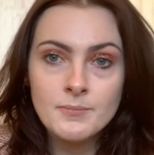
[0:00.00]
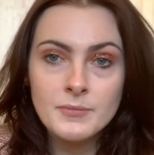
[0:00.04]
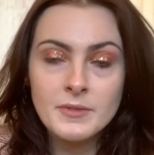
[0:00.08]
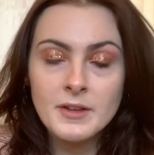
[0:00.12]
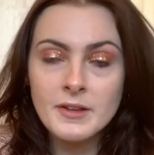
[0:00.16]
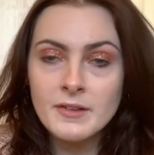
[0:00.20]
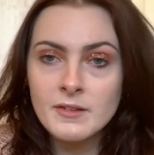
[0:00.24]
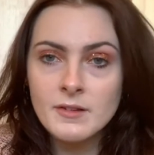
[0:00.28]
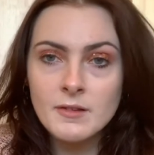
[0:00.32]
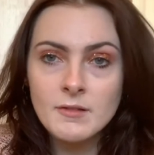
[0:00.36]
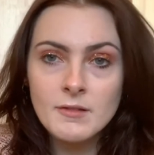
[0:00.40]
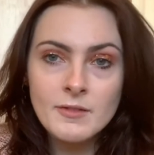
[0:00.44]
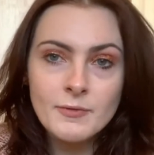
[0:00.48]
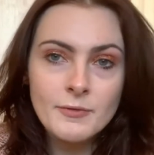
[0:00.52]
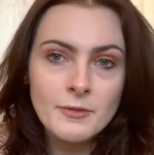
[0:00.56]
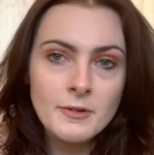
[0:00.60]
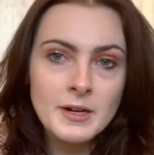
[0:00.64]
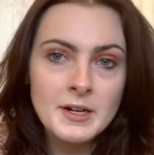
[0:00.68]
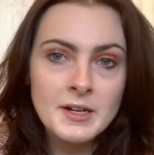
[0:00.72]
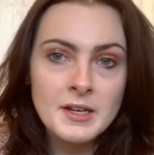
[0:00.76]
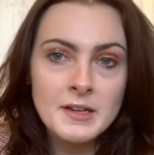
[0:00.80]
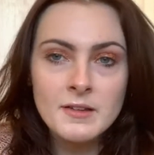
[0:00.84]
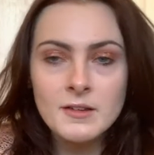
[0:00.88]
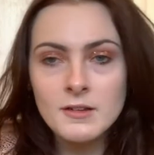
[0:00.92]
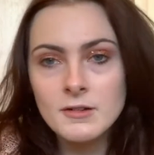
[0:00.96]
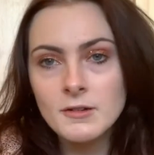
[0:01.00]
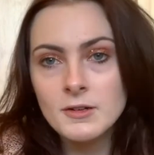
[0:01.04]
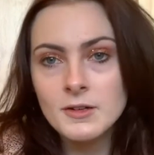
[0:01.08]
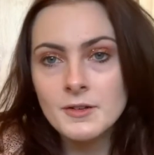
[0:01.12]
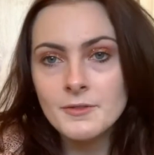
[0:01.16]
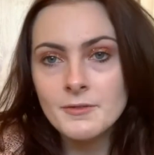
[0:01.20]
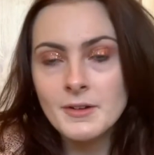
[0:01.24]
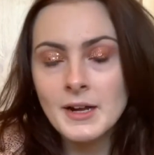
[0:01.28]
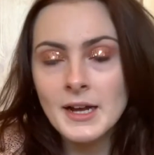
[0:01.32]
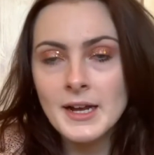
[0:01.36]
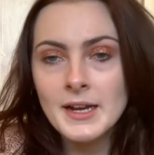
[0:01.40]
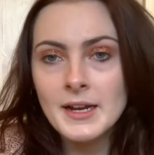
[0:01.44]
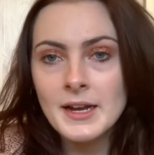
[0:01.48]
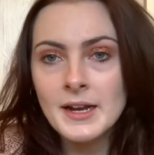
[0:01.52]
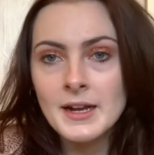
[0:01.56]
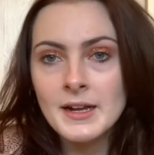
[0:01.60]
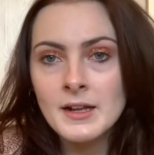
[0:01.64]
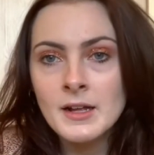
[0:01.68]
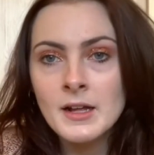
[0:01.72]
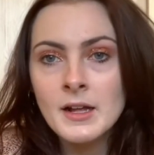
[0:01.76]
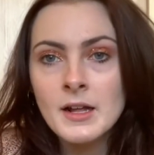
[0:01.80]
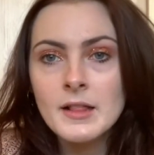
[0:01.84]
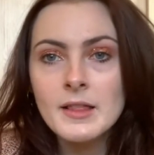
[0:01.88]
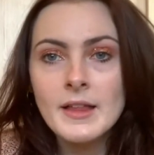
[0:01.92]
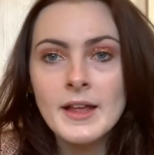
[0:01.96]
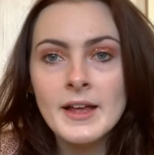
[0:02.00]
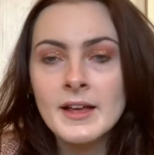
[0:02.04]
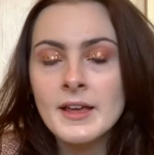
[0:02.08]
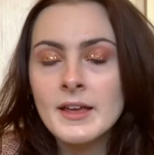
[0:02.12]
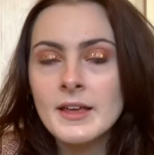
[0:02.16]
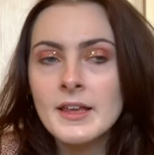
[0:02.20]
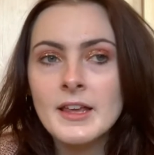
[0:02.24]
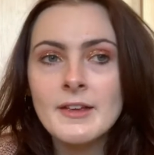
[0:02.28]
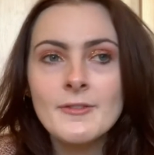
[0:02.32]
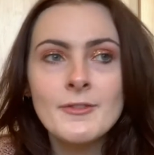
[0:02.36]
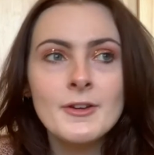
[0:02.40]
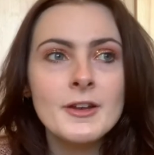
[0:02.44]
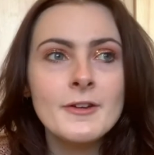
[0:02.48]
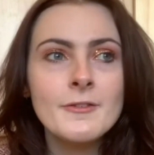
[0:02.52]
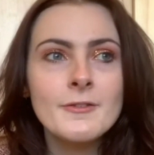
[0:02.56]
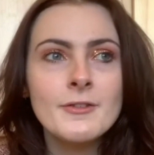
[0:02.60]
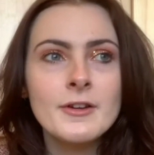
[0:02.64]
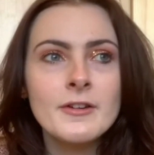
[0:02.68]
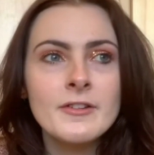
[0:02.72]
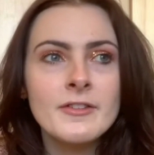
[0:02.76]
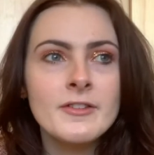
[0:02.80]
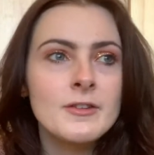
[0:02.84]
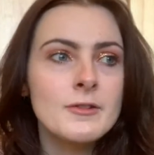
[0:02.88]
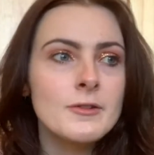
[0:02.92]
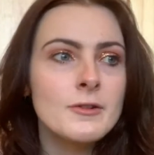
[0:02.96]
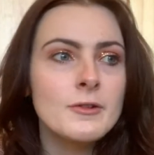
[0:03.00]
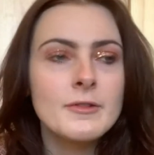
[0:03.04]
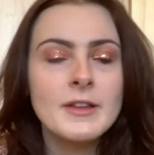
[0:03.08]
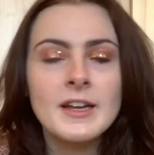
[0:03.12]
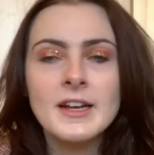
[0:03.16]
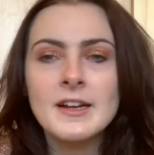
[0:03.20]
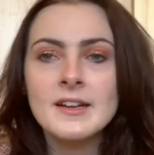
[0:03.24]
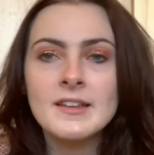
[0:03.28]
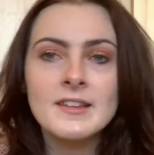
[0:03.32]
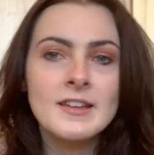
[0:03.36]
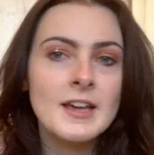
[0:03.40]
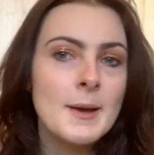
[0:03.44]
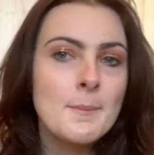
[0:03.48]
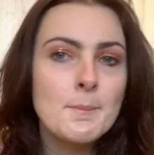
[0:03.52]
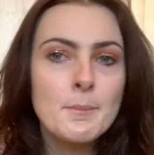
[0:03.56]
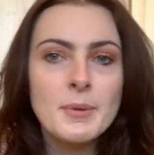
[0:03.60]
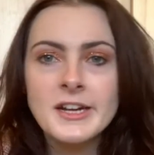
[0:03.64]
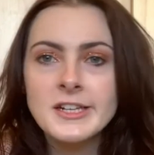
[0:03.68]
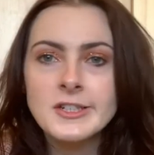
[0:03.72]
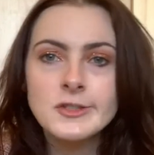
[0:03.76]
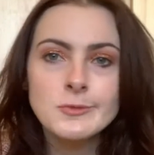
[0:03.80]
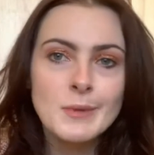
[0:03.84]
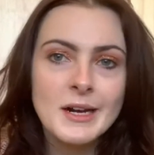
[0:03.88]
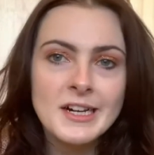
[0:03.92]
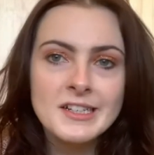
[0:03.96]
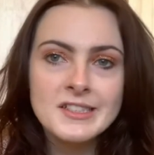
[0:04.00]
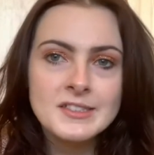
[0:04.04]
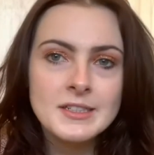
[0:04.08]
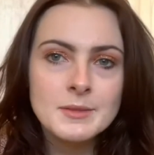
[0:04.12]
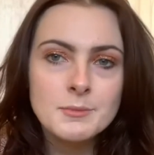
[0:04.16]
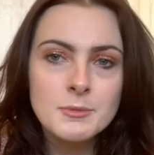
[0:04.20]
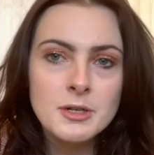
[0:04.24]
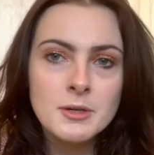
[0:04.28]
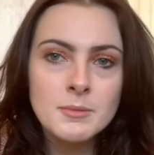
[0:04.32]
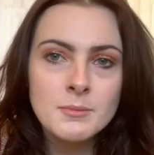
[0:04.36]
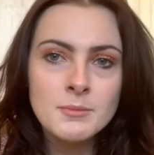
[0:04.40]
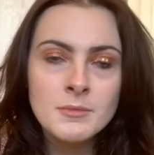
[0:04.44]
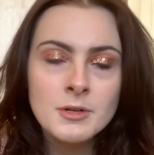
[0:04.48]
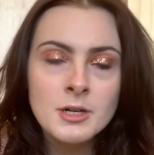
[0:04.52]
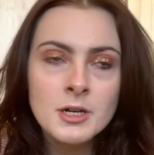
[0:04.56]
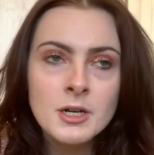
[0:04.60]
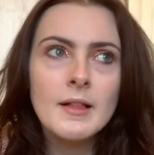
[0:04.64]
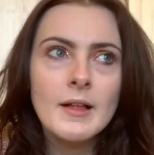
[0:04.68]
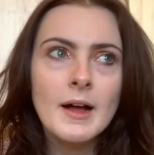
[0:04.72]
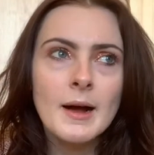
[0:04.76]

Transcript: This goes for any sort of writing. Like, even if there's, like a 10-page maximum,